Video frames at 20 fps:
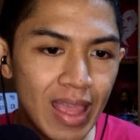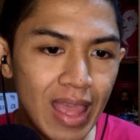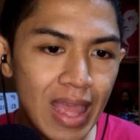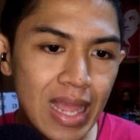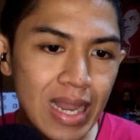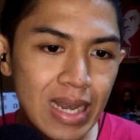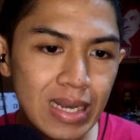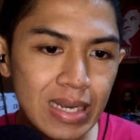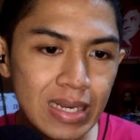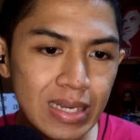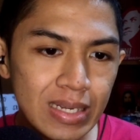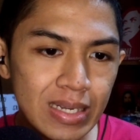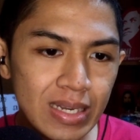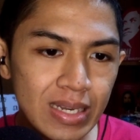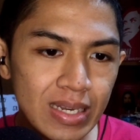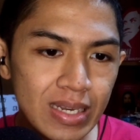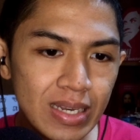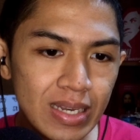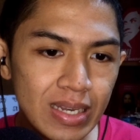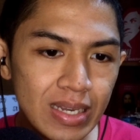and
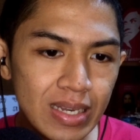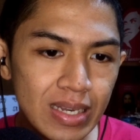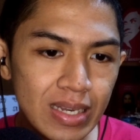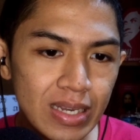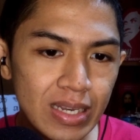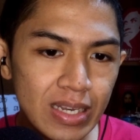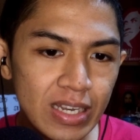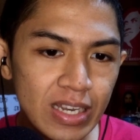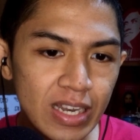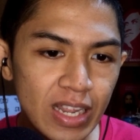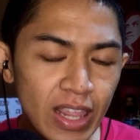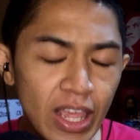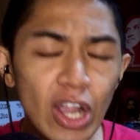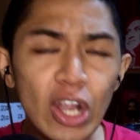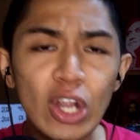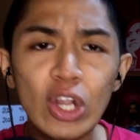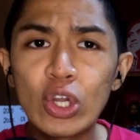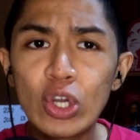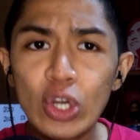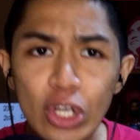
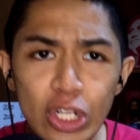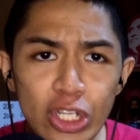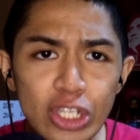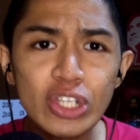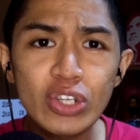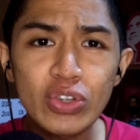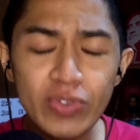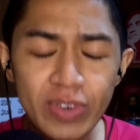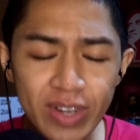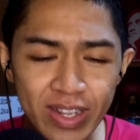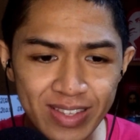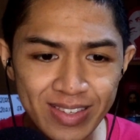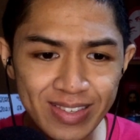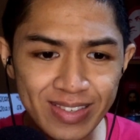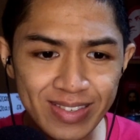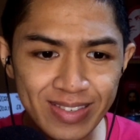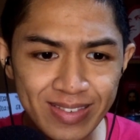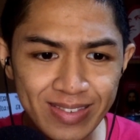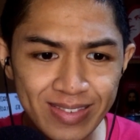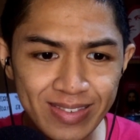they are good
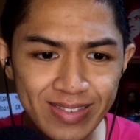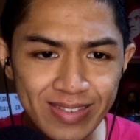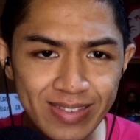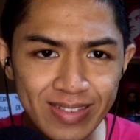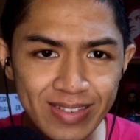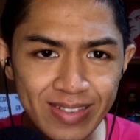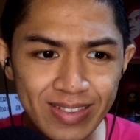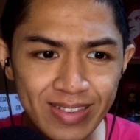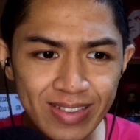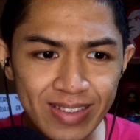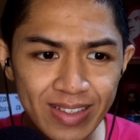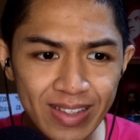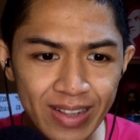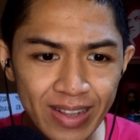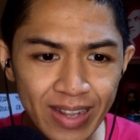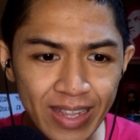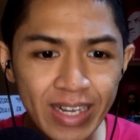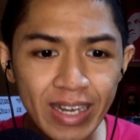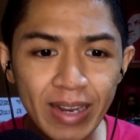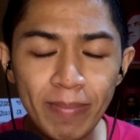students.
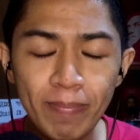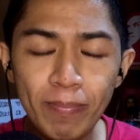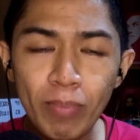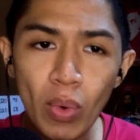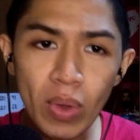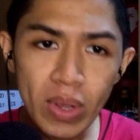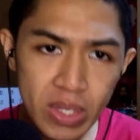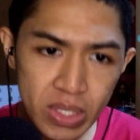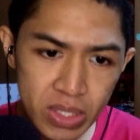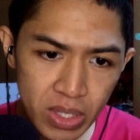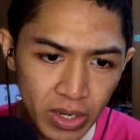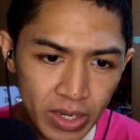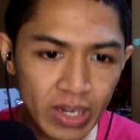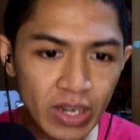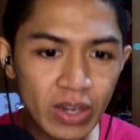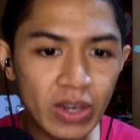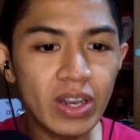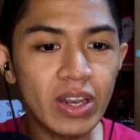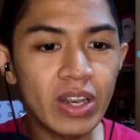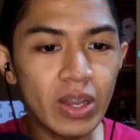Like the
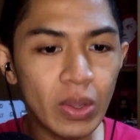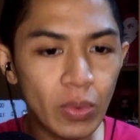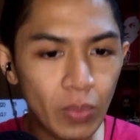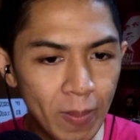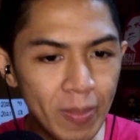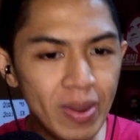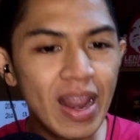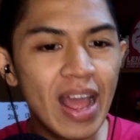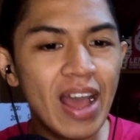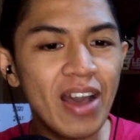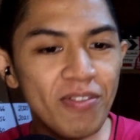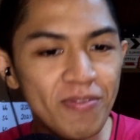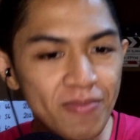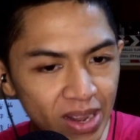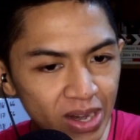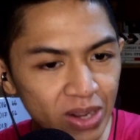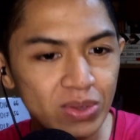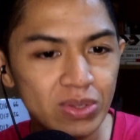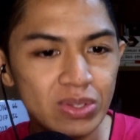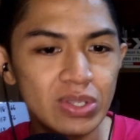women have
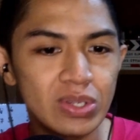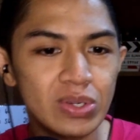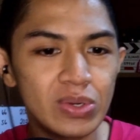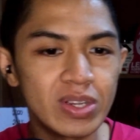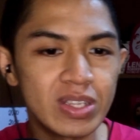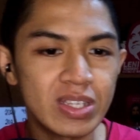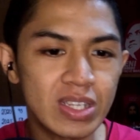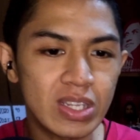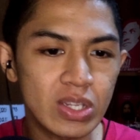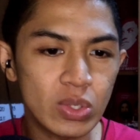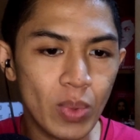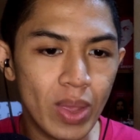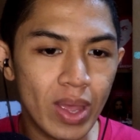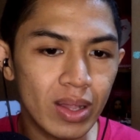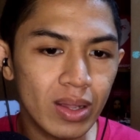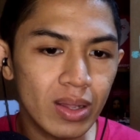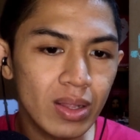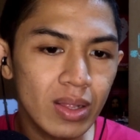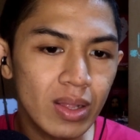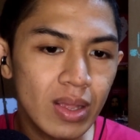been good students as
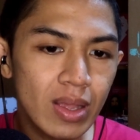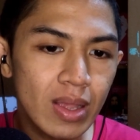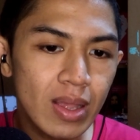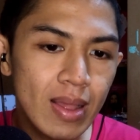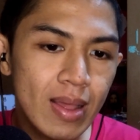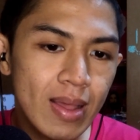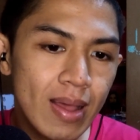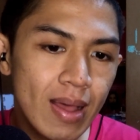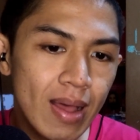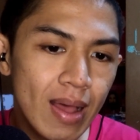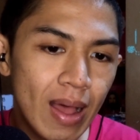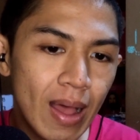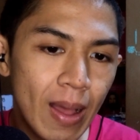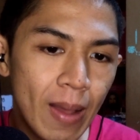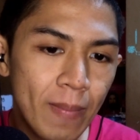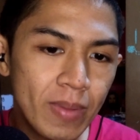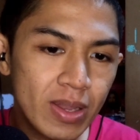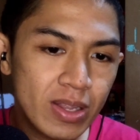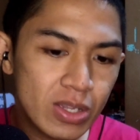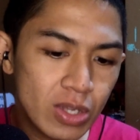well.
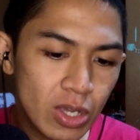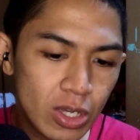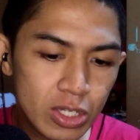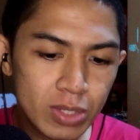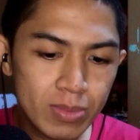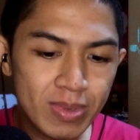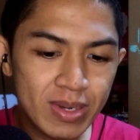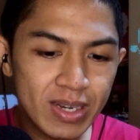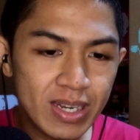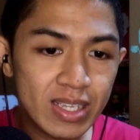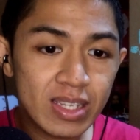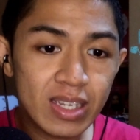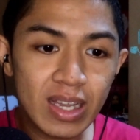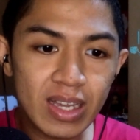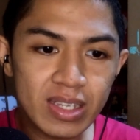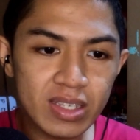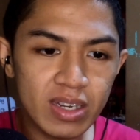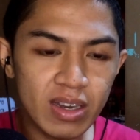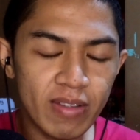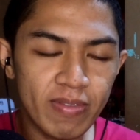It has also been
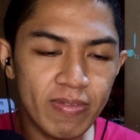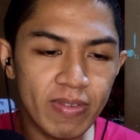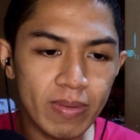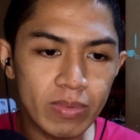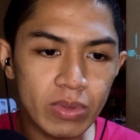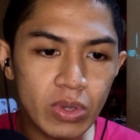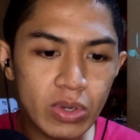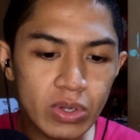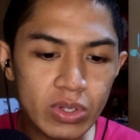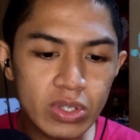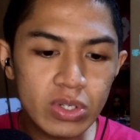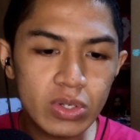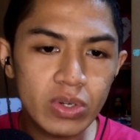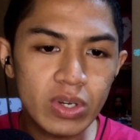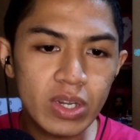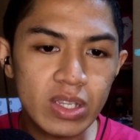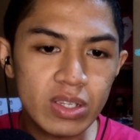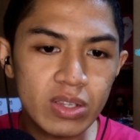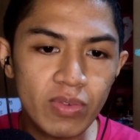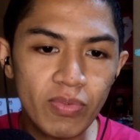discussed in the film. Good
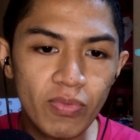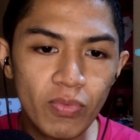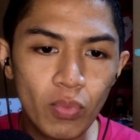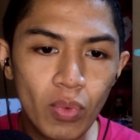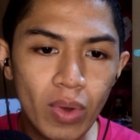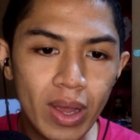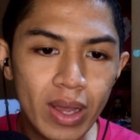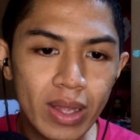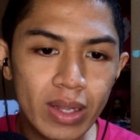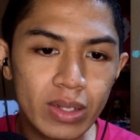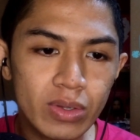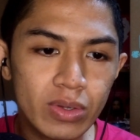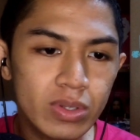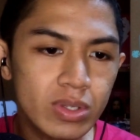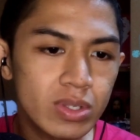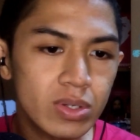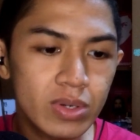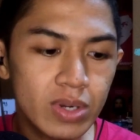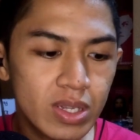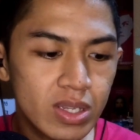students of what?
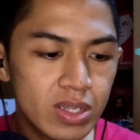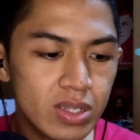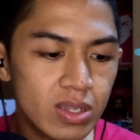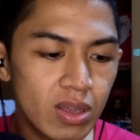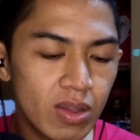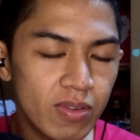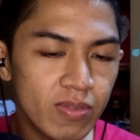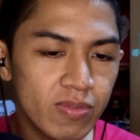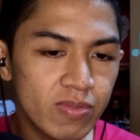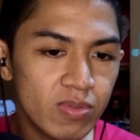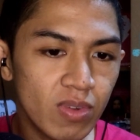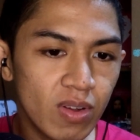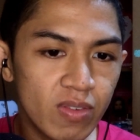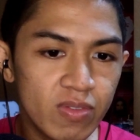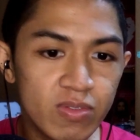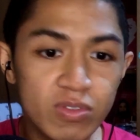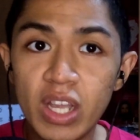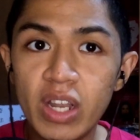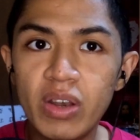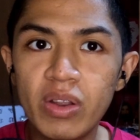Good students of
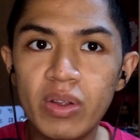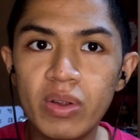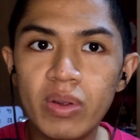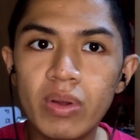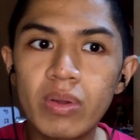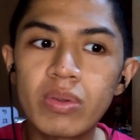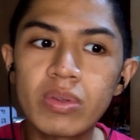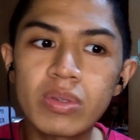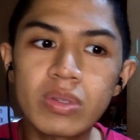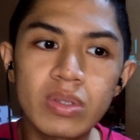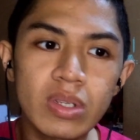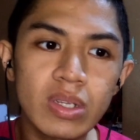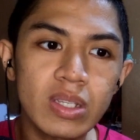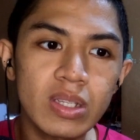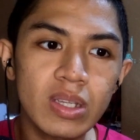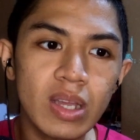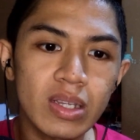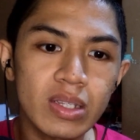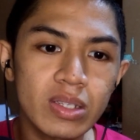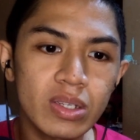gender roles
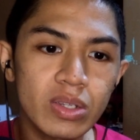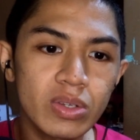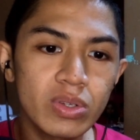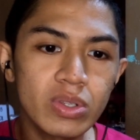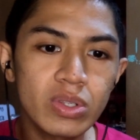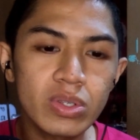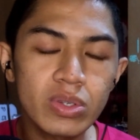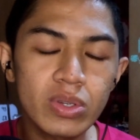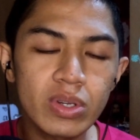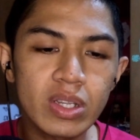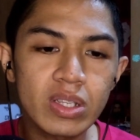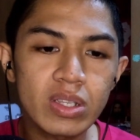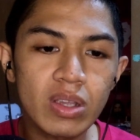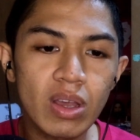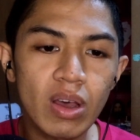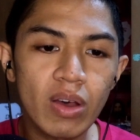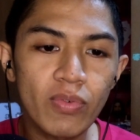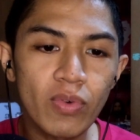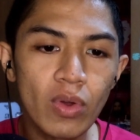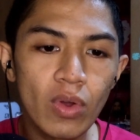discussed. Good students
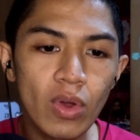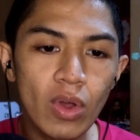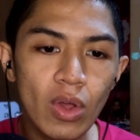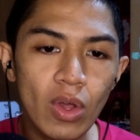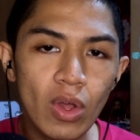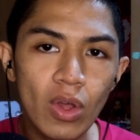of